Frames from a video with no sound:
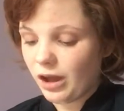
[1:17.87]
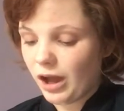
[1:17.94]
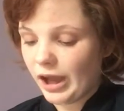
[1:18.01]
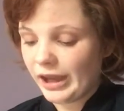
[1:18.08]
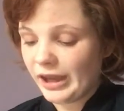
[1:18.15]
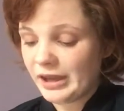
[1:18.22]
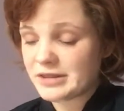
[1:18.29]

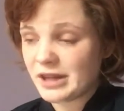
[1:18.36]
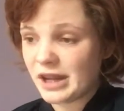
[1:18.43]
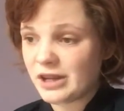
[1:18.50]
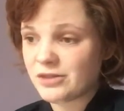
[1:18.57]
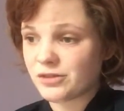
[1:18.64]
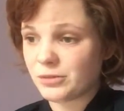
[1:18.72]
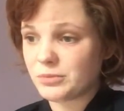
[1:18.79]
I had
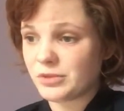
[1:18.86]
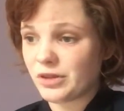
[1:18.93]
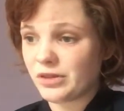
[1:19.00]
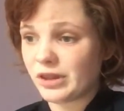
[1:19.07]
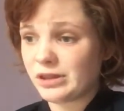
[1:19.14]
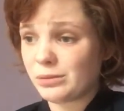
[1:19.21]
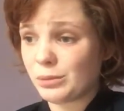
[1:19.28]
tantrums and
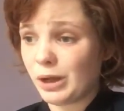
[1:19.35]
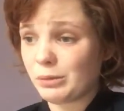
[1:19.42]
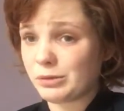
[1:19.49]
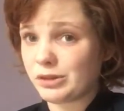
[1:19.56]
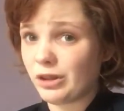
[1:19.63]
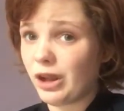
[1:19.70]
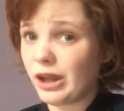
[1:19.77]
things when I
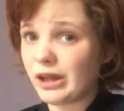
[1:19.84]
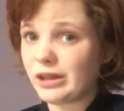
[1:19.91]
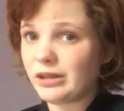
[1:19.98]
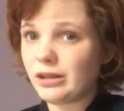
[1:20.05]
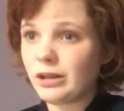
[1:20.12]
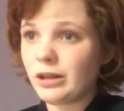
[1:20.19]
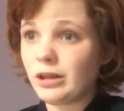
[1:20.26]
was
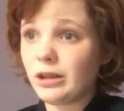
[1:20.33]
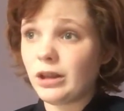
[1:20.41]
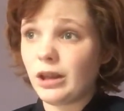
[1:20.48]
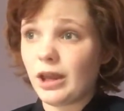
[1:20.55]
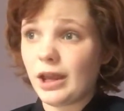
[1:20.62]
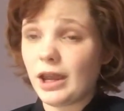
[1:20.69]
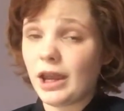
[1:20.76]
nine.
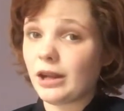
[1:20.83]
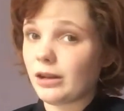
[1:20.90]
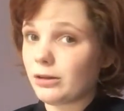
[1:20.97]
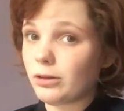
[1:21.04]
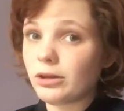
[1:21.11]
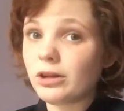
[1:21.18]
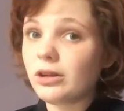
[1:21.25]
And a
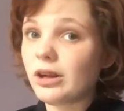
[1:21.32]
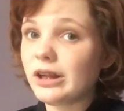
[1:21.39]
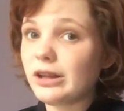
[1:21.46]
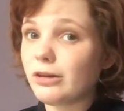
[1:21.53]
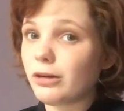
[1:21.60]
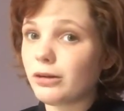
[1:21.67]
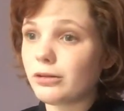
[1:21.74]
lot of nine
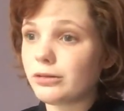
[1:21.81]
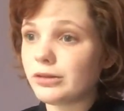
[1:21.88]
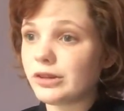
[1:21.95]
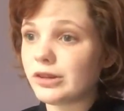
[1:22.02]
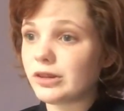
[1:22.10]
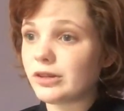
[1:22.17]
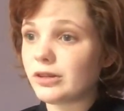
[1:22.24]
year
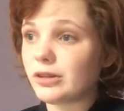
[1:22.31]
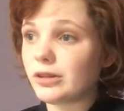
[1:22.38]
olds